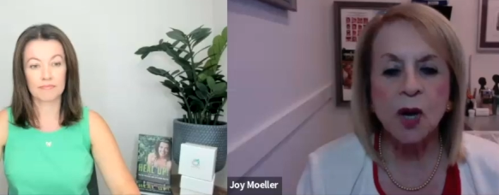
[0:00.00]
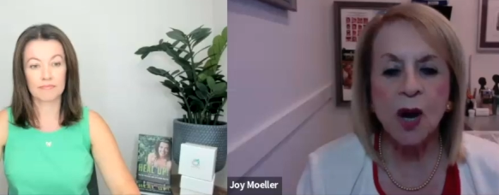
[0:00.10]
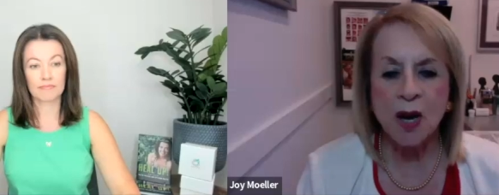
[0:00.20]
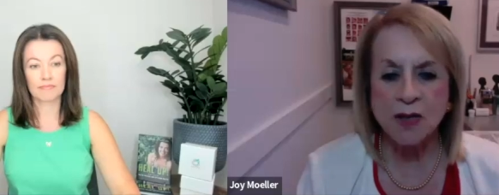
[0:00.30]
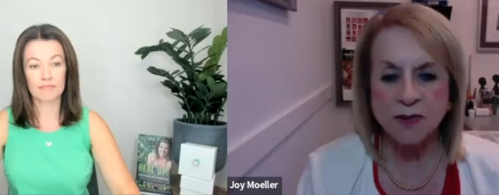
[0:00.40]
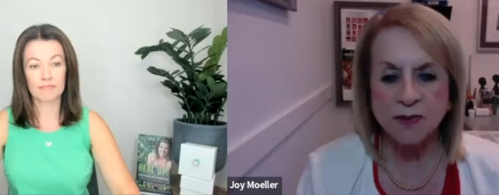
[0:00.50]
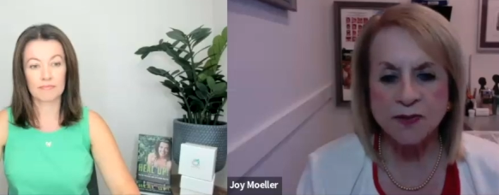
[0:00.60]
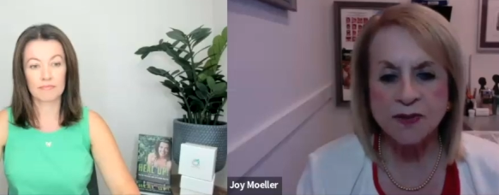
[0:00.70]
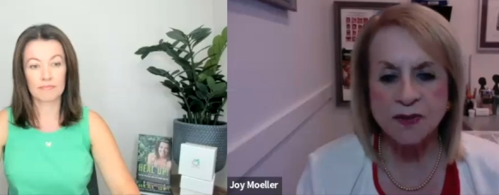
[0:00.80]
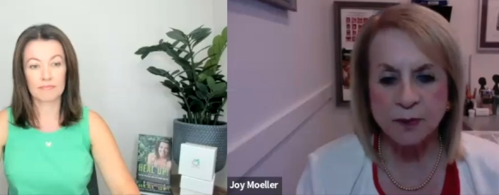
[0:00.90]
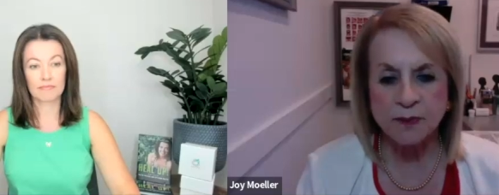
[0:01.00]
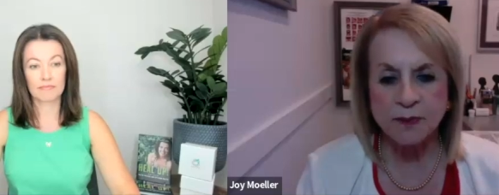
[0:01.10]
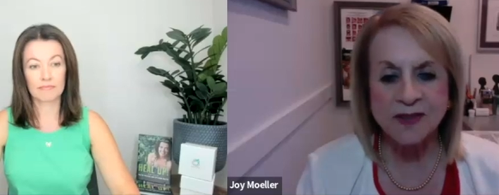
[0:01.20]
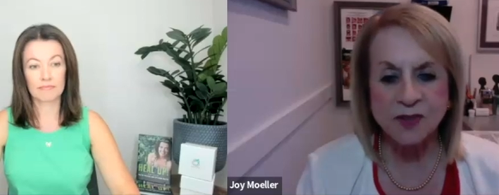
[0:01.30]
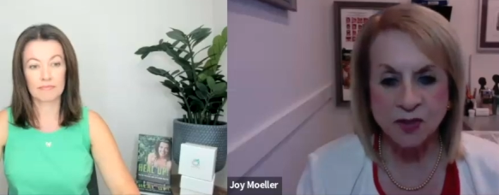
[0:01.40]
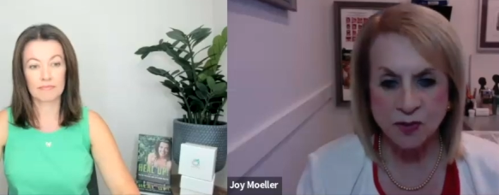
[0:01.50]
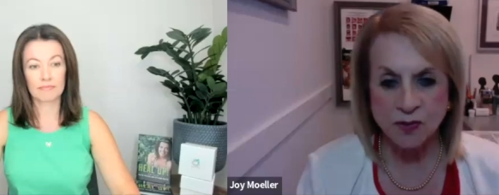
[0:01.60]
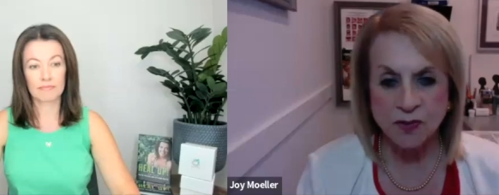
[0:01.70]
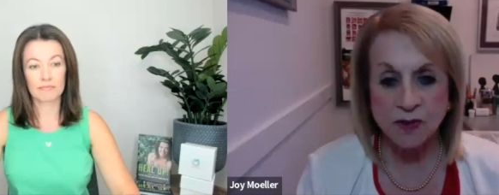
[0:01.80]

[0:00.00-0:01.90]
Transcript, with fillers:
Speaker 1: cause of sleep issues.